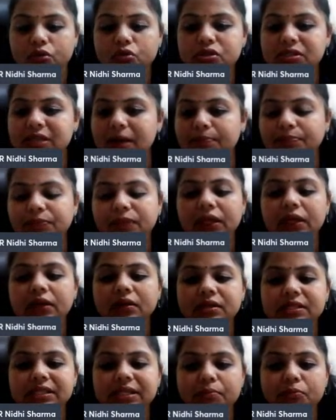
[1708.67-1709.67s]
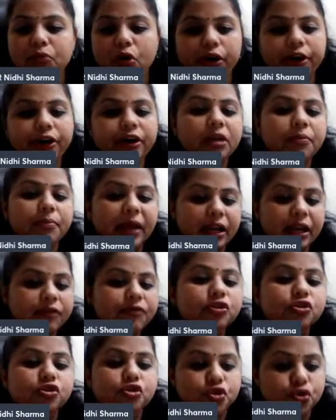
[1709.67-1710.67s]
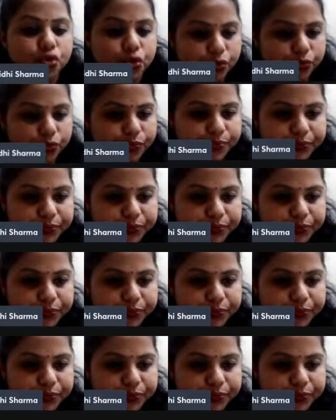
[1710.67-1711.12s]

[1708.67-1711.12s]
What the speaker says: something, some monetary benefits to you.